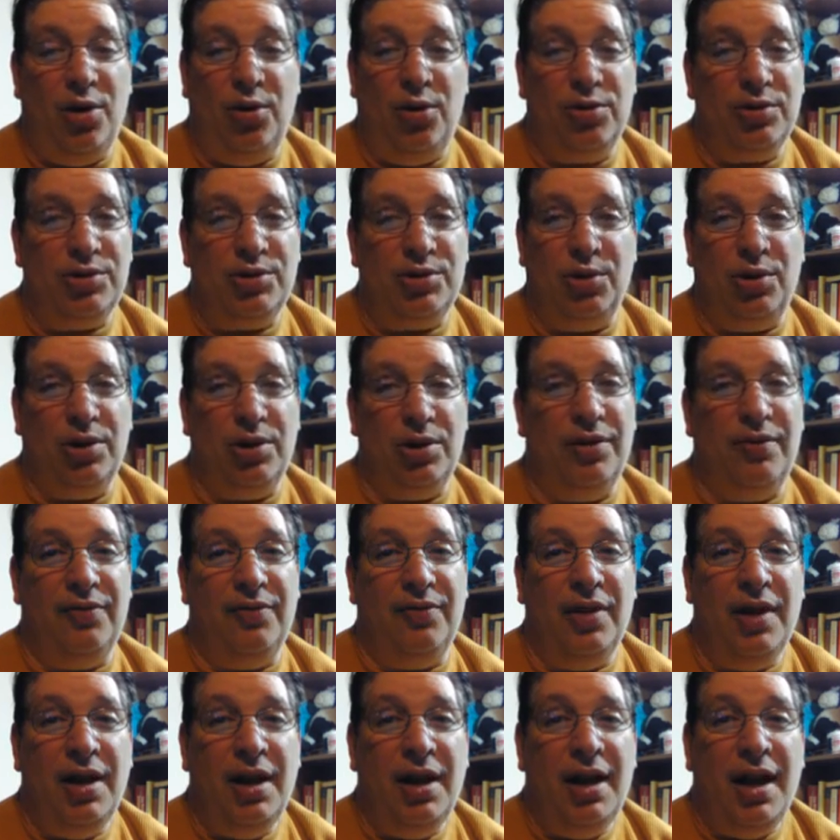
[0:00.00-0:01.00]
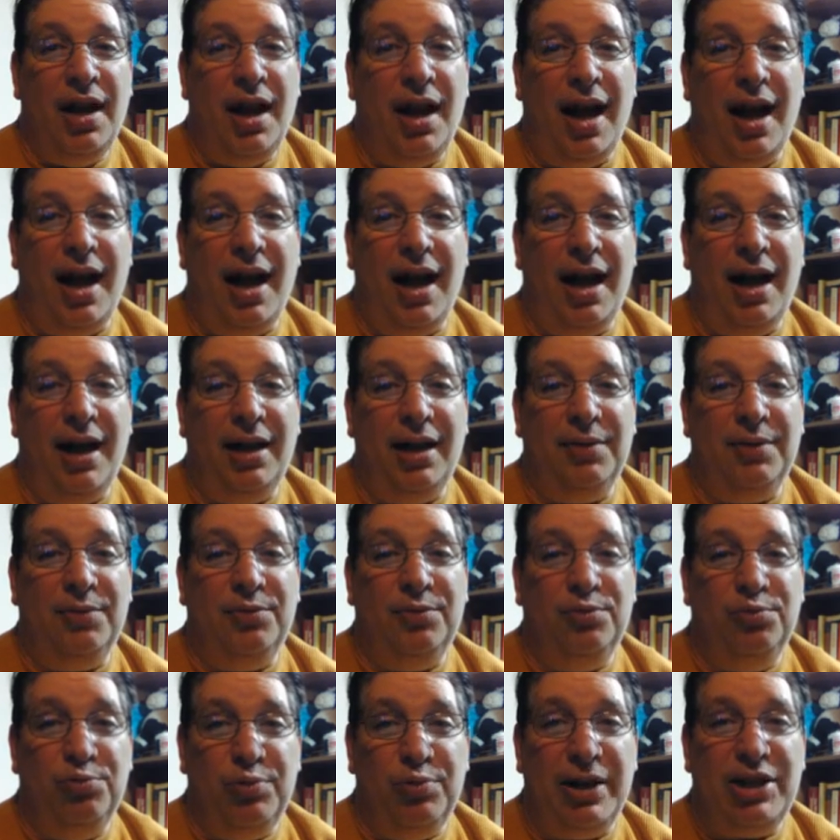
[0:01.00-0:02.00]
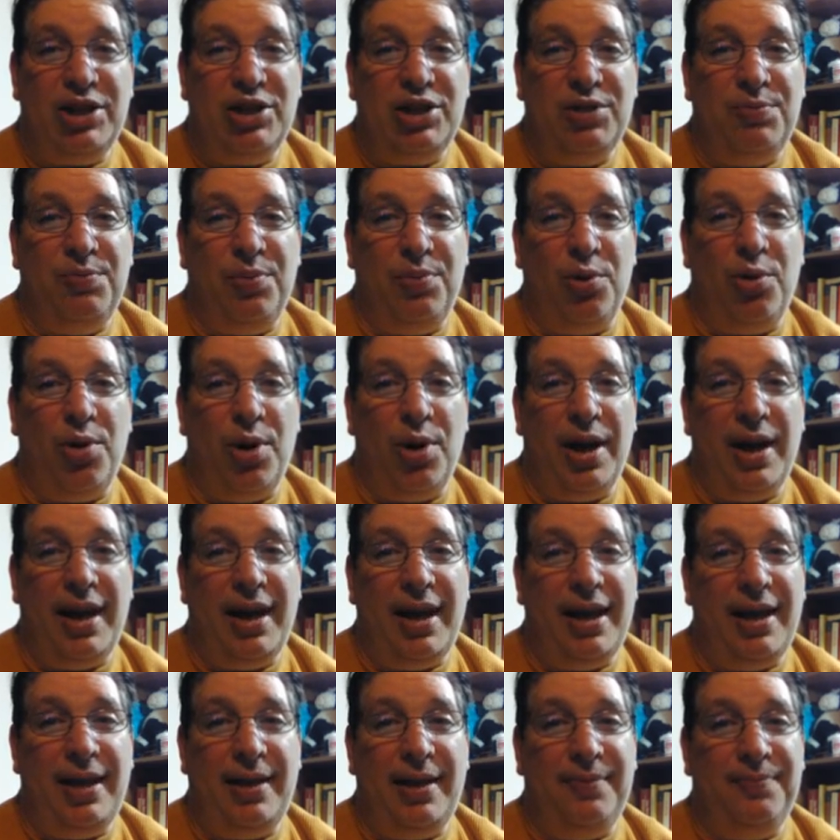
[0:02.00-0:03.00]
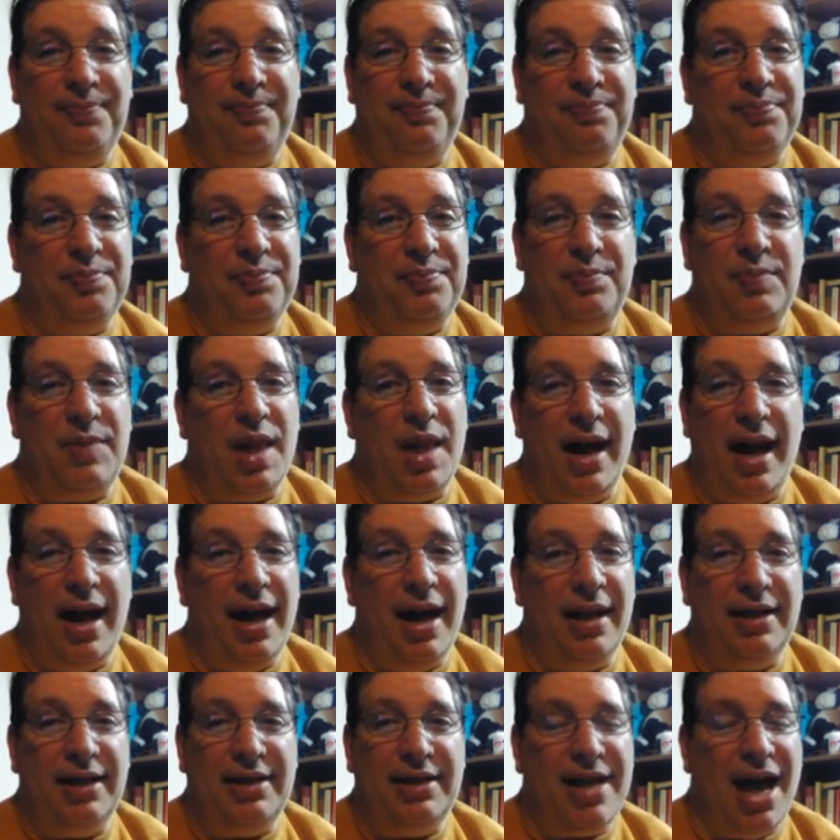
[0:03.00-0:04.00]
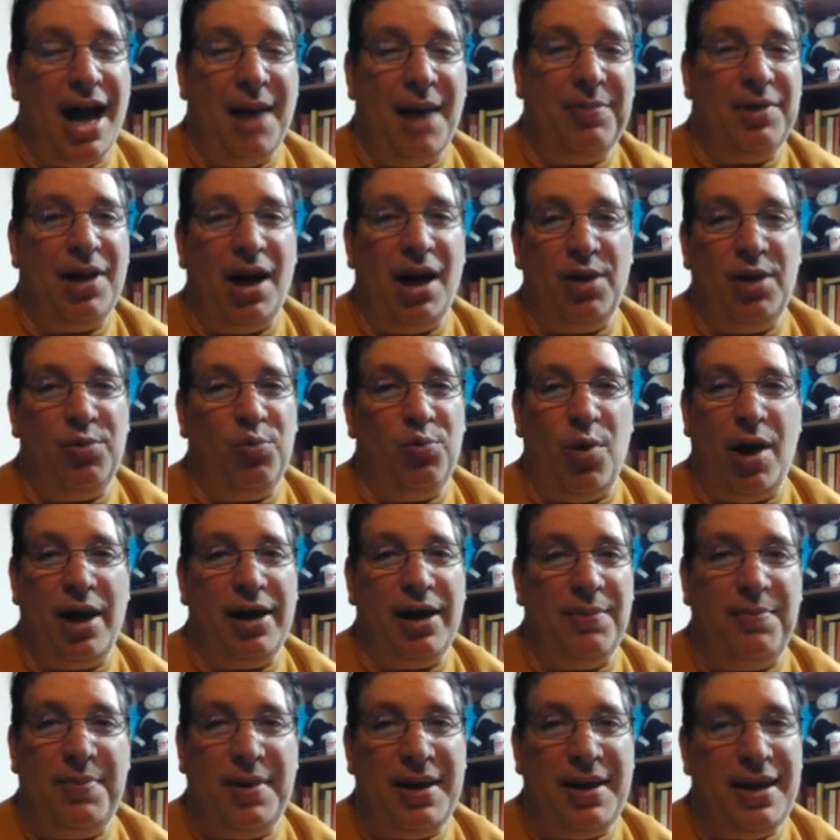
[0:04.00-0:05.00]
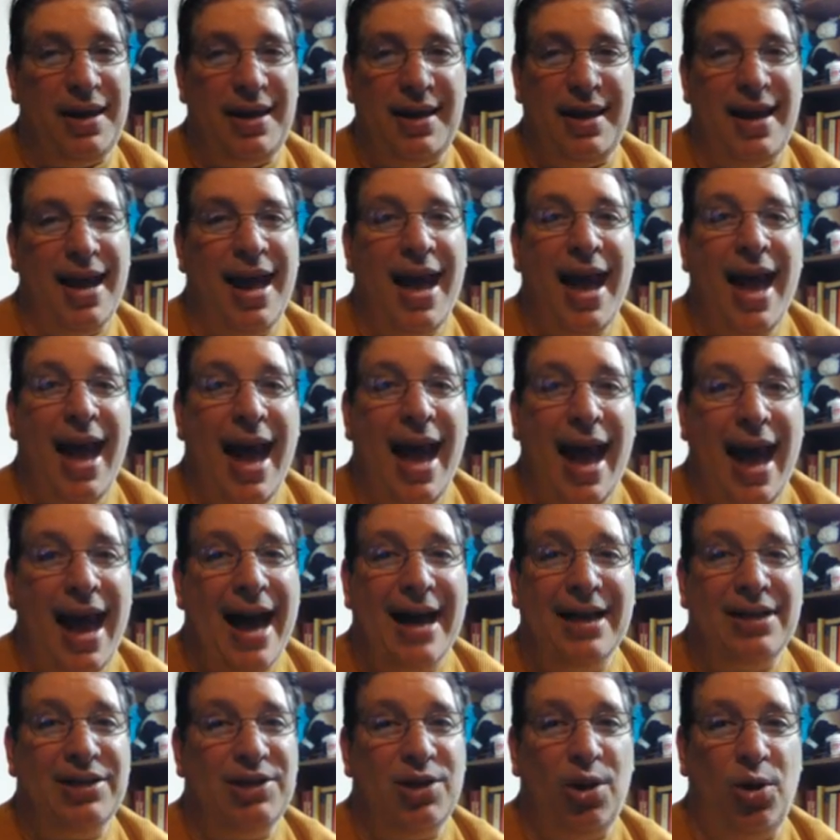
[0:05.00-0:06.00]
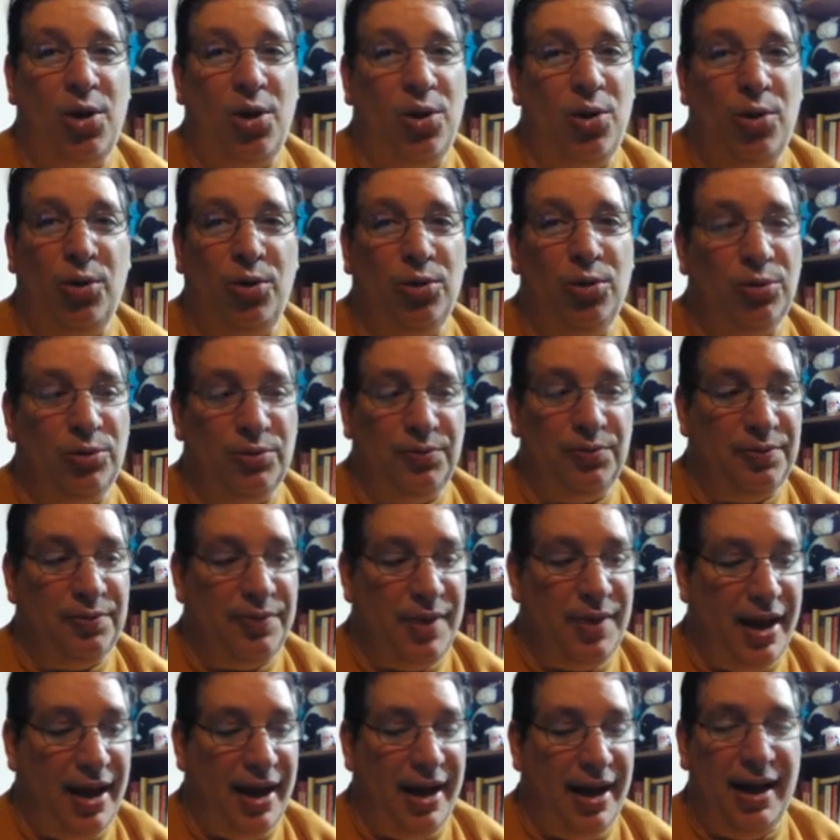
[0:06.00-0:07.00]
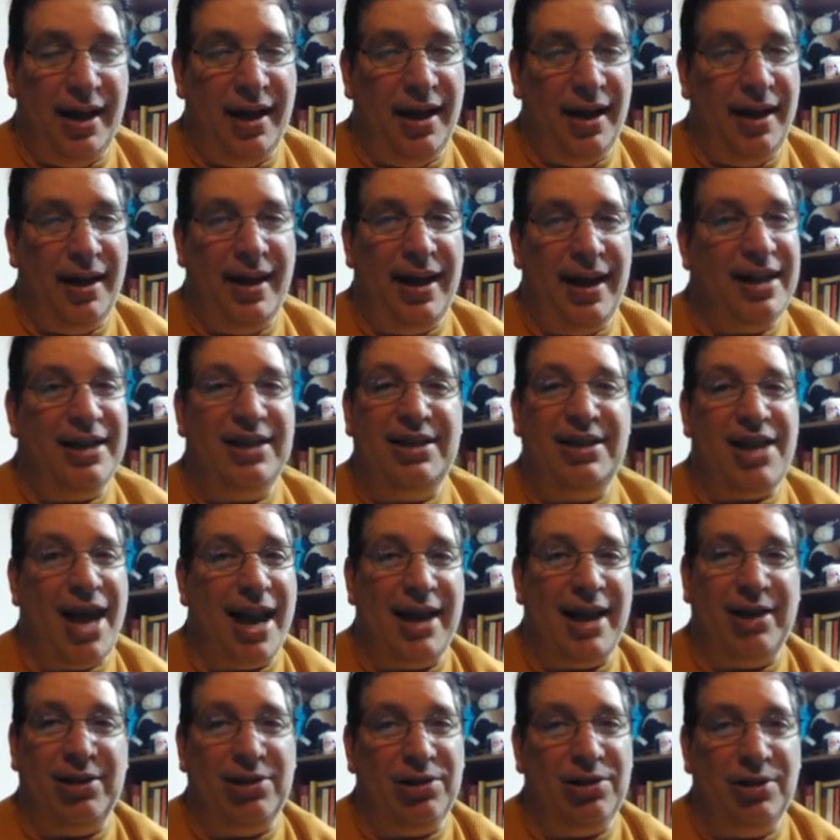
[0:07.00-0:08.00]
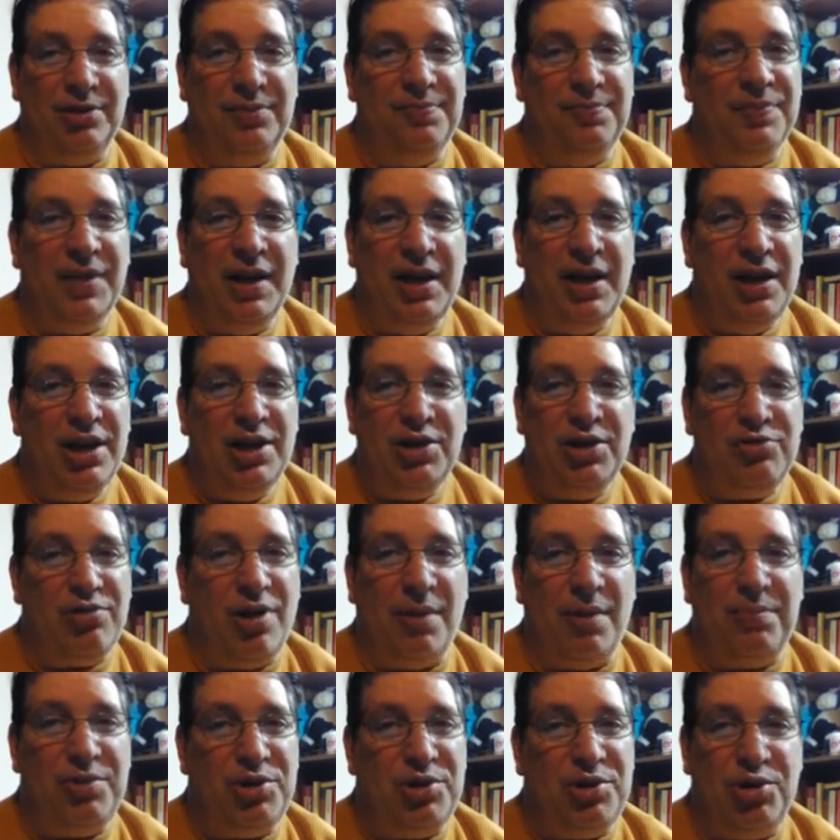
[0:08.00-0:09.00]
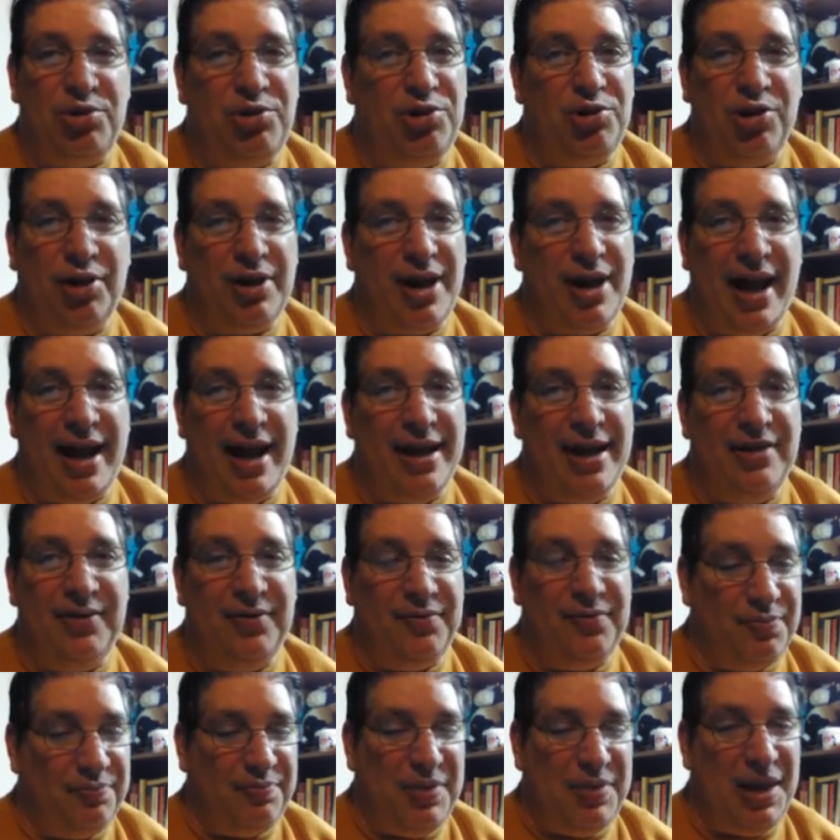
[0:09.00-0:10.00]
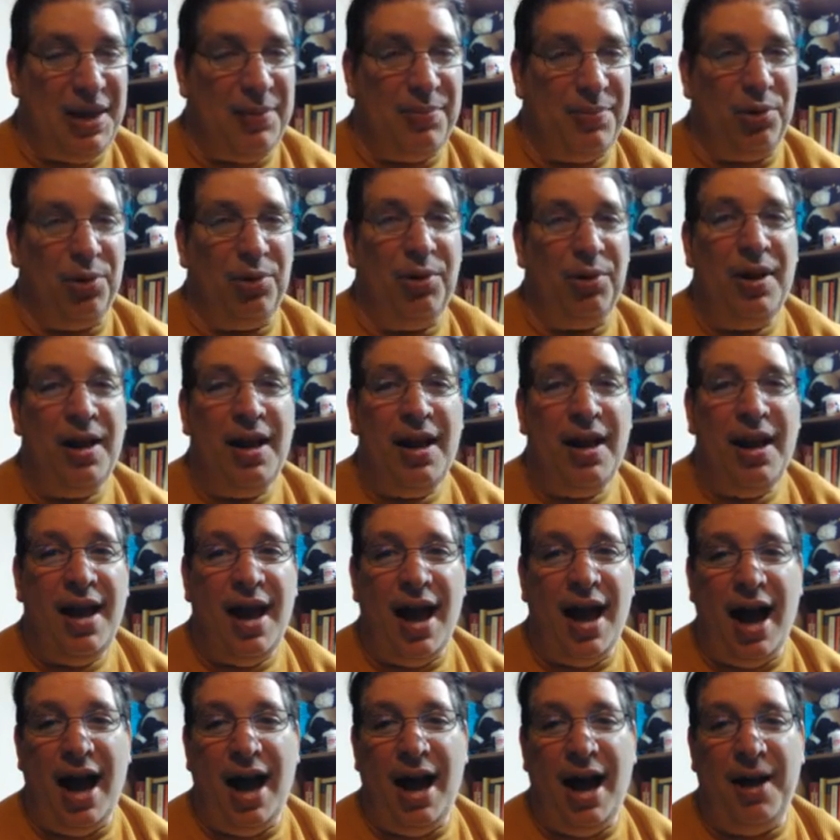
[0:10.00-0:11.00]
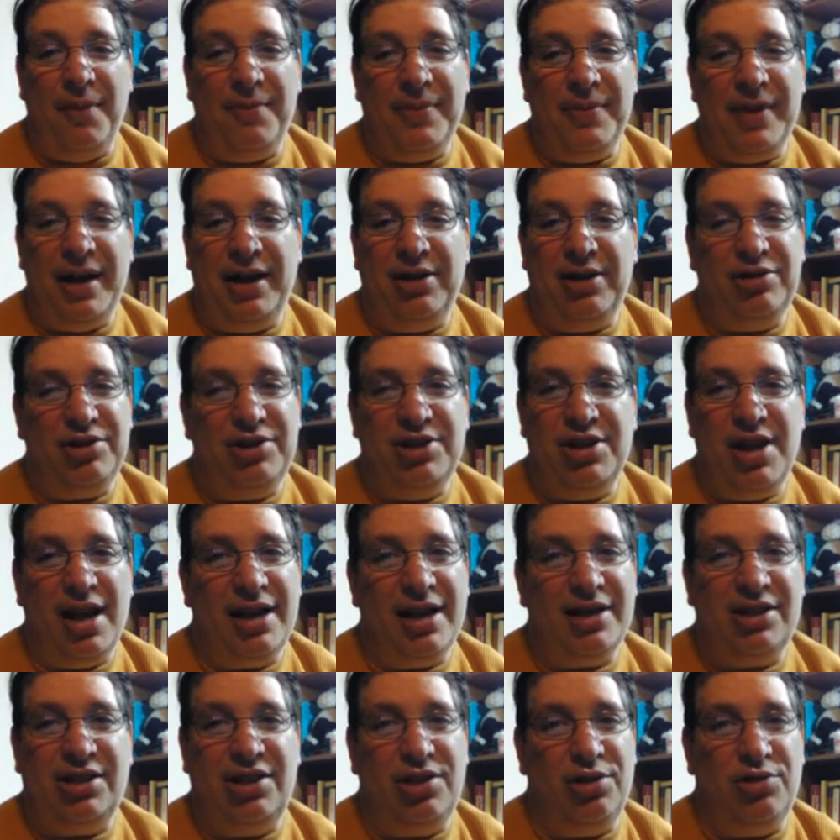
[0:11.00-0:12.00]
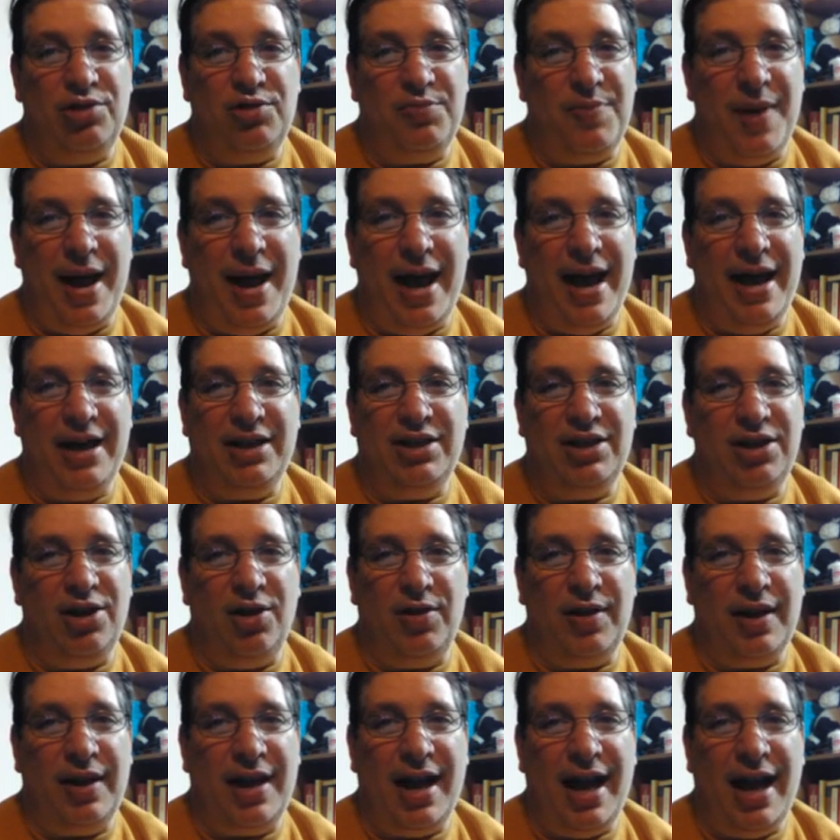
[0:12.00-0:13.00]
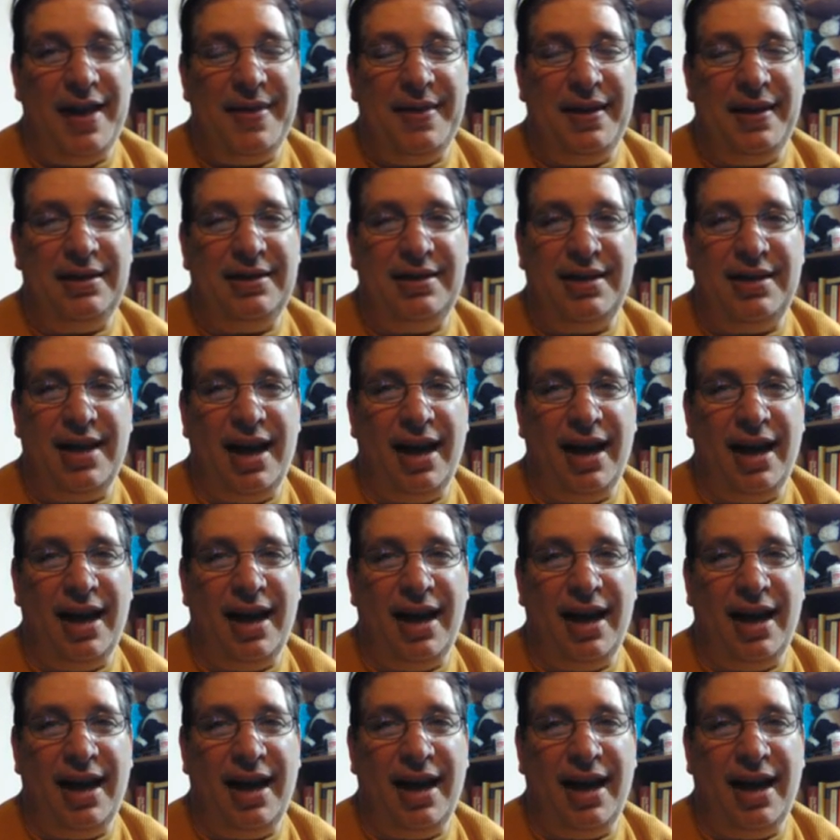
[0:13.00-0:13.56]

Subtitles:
sort of rich boy, Top Gun wannabe, asshole, entitled Trump Jr. kind of people that are just douchebags, the kind that